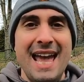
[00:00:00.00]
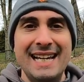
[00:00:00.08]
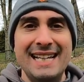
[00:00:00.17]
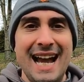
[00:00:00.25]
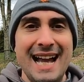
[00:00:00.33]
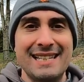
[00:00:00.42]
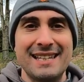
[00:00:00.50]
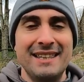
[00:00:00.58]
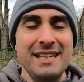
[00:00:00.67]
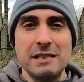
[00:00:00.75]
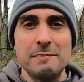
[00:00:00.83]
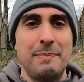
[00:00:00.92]
And guys,
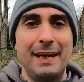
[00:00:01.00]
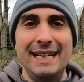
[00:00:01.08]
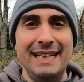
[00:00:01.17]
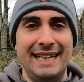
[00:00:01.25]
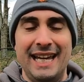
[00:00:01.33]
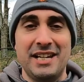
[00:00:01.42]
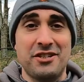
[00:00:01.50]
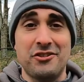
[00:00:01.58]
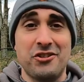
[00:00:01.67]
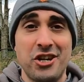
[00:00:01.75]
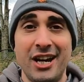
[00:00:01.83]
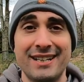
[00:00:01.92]
this beanie is
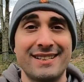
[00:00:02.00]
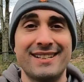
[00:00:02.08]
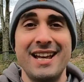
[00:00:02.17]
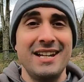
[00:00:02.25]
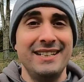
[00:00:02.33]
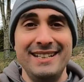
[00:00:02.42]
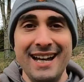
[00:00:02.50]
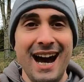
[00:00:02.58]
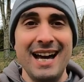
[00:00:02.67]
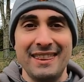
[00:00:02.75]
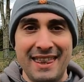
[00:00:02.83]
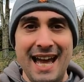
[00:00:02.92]
just
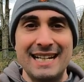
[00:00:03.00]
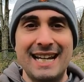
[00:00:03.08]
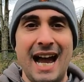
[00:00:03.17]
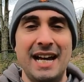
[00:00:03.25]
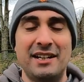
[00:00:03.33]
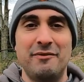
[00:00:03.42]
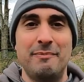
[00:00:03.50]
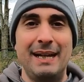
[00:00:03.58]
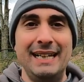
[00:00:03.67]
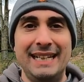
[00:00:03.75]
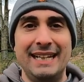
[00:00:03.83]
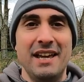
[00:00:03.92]
not that kind of
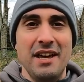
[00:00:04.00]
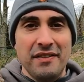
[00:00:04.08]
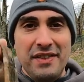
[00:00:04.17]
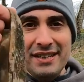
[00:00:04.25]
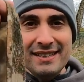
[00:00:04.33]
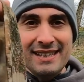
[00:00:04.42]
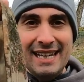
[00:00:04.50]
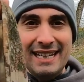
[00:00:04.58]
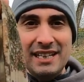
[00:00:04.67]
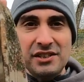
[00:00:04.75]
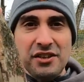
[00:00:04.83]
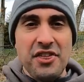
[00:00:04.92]
beanie. This
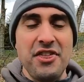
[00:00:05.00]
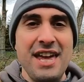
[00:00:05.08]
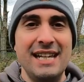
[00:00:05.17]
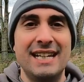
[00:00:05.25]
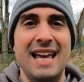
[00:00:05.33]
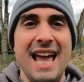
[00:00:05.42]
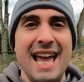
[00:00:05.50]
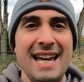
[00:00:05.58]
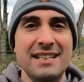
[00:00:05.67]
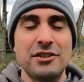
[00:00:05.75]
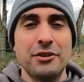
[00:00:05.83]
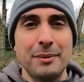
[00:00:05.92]
thing is thin.
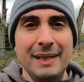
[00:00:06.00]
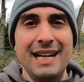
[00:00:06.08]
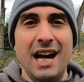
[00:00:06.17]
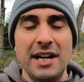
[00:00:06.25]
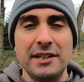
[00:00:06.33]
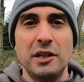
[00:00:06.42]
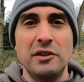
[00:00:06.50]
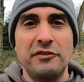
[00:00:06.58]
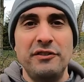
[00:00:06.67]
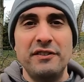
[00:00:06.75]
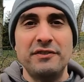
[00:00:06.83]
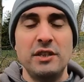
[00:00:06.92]
It's
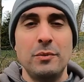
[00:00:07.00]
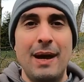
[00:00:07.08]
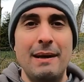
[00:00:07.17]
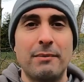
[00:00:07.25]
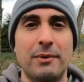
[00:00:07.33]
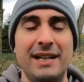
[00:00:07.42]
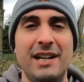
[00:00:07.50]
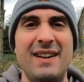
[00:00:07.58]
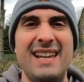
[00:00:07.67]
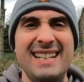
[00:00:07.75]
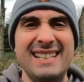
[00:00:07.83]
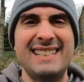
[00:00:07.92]
350 weight merino.
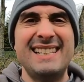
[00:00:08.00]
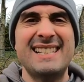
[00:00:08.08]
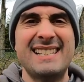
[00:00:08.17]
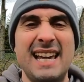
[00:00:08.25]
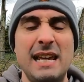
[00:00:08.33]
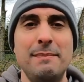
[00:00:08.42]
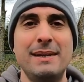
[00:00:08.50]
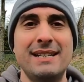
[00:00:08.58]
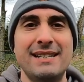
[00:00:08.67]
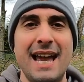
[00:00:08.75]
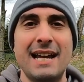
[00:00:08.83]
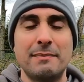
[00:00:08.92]
It is the same
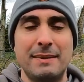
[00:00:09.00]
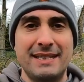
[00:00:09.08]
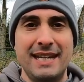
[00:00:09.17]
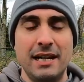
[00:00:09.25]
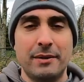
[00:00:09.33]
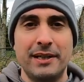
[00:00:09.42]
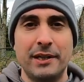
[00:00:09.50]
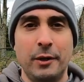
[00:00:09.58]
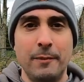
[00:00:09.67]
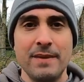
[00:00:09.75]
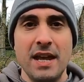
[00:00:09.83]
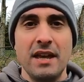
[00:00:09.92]
exact
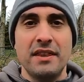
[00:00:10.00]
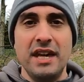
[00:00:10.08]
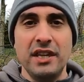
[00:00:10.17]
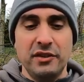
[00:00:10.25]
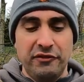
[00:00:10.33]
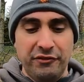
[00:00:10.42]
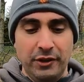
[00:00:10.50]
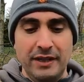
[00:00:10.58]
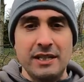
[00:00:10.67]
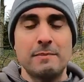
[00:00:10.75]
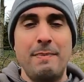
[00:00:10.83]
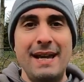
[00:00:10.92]
material that the
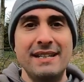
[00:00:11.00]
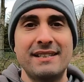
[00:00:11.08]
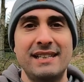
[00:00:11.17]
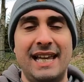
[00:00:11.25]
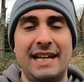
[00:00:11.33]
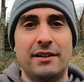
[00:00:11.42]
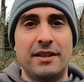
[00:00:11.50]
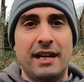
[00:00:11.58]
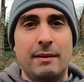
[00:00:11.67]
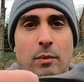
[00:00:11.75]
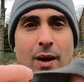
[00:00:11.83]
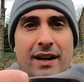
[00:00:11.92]
furnace base layer
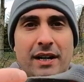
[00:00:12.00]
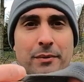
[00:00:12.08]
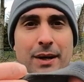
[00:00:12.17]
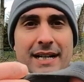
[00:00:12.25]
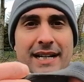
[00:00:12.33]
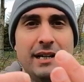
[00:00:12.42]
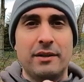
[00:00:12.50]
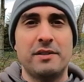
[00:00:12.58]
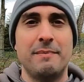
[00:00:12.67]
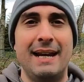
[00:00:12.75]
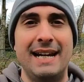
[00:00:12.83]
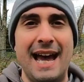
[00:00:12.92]
that I'm wearing right here
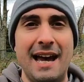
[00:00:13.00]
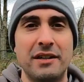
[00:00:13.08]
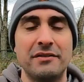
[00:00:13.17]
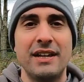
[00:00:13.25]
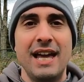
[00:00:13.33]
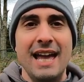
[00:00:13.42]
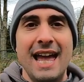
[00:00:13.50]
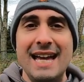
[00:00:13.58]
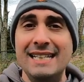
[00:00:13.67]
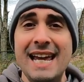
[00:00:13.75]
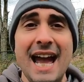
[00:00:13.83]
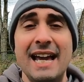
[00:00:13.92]
is made out of.
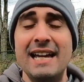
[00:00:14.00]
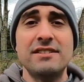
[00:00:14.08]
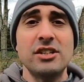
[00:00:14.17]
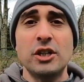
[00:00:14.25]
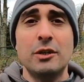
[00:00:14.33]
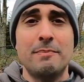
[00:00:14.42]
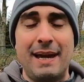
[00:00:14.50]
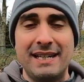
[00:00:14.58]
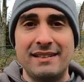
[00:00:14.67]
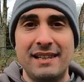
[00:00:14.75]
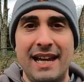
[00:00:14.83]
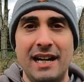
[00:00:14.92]
And yeah, it's a good
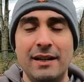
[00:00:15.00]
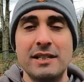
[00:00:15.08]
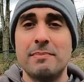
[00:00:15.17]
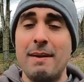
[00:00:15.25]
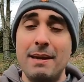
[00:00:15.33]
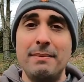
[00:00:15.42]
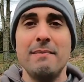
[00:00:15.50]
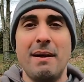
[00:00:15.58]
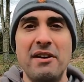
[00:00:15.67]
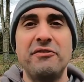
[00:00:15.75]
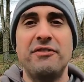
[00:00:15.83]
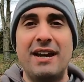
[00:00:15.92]
base layer. It's maybe
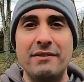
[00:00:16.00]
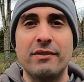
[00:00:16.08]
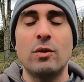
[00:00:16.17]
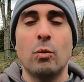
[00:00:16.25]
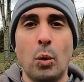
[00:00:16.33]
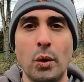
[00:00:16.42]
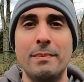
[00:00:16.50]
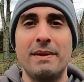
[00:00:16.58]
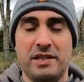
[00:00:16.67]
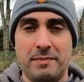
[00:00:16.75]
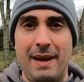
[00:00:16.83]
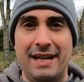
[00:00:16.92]
my favorite,
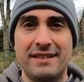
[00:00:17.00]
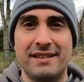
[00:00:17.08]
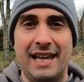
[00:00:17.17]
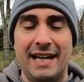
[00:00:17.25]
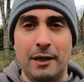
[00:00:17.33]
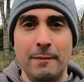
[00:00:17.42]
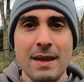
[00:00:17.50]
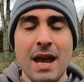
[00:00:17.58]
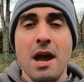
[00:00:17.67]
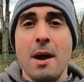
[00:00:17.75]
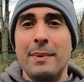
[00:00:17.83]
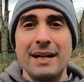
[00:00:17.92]
warmest base layer,
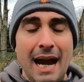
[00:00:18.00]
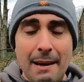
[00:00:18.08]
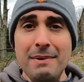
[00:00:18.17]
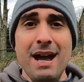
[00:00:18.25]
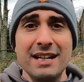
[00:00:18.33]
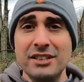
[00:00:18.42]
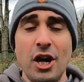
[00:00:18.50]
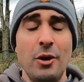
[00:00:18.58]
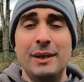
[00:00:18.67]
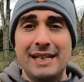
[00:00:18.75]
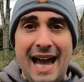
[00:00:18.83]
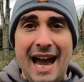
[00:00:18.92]
but I'm not
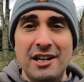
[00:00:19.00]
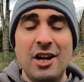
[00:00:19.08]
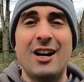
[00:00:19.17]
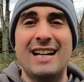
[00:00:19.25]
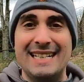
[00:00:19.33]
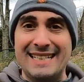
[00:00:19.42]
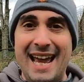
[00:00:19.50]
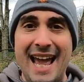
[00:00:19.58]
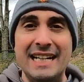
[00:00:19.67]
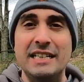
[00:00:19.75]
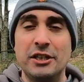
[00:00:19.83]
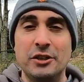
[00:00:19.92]
going out on a
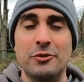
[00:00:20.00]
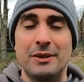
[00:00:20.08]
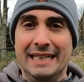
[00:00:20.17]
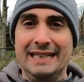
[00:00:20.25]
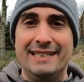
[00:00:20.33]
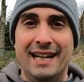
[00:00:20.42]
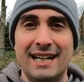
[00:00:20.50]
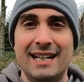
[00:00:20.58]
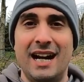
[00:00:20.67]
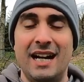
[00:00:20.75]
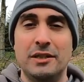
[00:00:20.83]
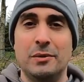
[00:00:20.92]
10 degree duck
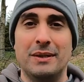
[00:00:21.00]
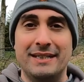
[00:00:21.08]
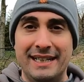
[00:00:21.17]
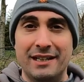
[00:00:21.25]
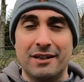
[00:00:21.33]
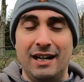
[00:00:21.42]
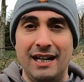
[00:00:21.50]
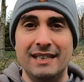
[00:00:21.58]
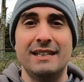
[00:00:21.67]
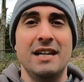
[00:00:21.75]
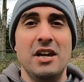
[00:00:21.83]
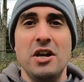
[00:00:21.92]
hunt or deer
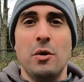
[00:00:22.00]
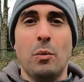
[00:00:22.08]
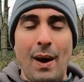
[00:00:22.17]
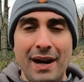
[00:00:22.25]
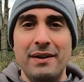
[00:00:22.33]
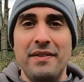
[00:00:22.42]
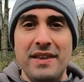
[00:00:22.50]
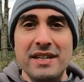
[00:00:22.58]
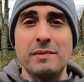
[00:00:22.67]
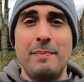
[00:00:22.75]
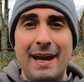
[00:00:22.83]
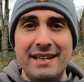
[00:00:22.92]
hunt wearing
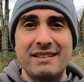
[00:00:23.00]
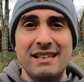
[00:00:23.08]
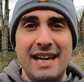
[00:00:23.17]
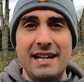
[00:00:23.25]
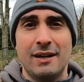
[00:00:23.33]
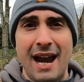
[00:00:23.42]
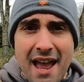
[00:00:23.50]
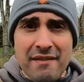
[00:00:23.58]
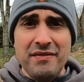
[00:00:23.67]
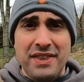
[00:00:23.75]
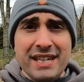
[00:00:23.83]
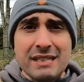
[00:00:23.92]
this base layer
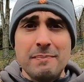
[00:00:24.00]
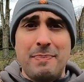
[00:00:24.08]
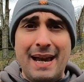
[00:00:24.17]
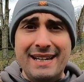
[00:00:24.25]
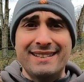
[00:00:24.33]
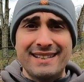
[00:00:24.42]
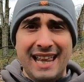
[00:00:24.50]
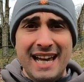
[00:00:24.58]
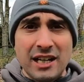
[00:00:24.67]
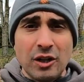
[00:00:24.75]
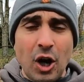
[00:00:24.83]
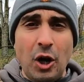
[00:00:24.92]
and this base
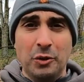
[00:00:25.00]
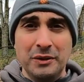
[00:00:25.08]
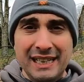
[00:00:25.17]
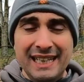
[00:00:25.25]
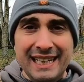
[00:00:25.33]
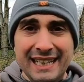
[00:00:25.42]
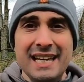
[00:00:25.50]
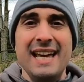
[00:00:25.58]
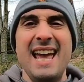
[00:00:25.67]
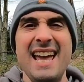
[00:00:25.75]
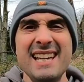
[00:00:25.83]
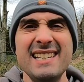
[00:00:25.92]
layer only.
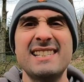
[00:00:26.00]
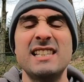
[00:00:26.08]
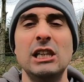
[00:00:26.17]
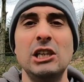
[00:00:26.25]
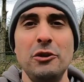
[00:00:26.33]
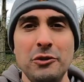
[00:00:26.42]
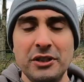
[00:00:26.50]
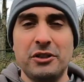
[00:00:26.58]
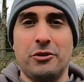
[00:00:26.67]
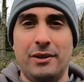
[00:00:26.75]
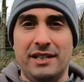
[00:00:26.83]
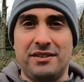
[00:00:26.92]
It's
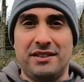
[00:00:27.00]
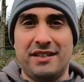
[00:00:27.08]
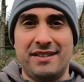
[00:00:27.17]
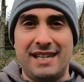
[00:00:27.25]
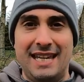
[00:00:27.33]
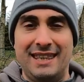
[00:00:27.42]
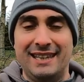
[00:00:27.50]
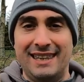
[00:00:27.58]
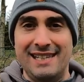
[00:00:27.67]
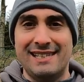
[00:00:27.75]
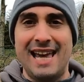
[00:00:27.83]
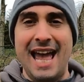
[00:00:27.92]
ludicrous to say that
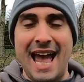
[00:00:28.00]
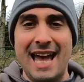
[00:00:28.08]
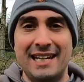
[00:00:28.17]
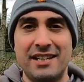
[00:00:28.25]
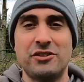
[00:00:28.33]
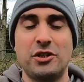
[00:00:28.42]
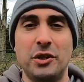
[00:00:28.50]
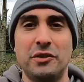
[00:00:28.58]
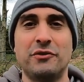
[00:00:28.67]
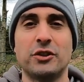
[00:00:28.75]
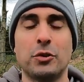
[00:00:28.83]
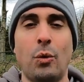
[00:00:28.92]
this hat is
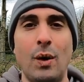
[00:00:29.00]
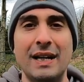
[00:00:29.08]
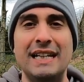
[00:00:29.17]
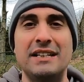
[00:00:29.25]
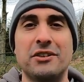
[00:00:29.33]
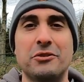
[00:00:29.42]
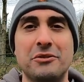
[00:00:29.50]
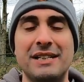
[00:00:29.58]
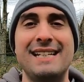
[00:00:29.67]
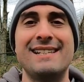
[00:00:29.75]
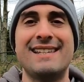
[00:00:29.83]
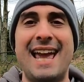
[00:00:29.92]
good for 20
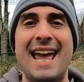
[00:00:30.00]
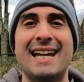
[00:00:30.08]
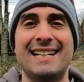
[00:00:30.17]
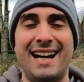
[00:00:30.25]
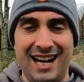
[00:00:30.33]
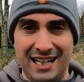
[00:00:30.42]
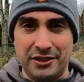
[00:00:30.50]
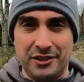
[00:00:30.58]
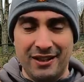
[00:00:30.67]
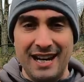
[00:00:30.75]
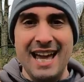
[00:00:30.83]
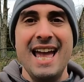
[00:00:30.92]
degrees and
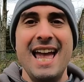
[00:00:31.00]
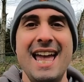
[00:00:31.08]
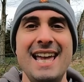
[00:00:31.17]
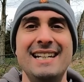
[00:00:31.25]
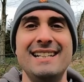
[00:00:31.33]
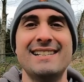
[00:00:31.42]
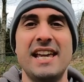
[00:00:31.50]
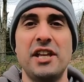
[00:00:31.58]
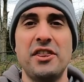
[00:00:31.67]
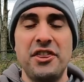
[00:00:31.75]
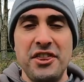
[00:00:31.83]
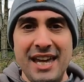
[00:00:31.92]
under. It is a
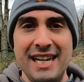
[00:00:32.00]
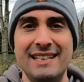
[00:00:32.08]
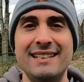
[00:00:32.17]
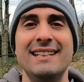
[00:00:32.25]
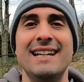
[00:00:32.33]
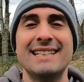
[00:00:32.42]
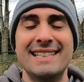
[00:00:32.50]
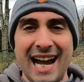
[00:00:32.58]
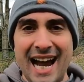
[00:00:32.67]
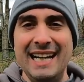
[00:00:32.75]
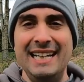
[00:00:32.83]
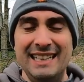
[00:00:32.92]
thin,
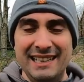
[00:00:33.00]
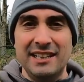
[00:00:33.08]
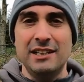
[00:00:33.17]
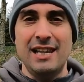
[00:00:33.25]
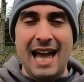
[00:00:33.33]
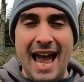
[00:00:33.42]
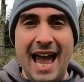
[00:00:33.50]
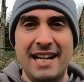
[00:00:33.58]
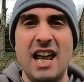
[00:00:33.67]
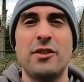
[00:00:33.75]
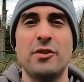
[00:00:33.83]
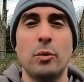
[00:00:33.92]
tiny little hat
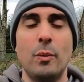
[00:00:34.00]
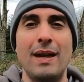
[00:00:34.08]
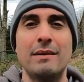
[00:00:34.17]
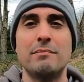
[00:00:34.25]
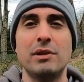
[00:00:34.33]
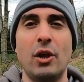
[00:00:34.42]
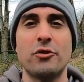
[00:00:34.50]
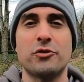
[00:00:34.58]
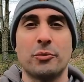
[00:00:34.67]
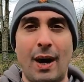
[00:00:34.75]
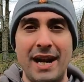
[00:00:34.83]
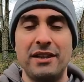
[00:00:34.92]
and the wind blows
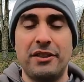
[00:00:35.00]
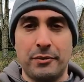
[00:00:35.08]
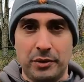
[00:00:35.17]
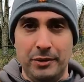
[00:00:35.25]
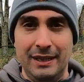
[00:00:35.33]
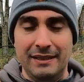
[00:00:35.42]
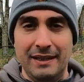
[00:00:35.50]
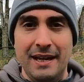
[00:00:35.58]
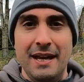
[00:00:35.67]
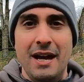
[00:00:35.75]
right through it.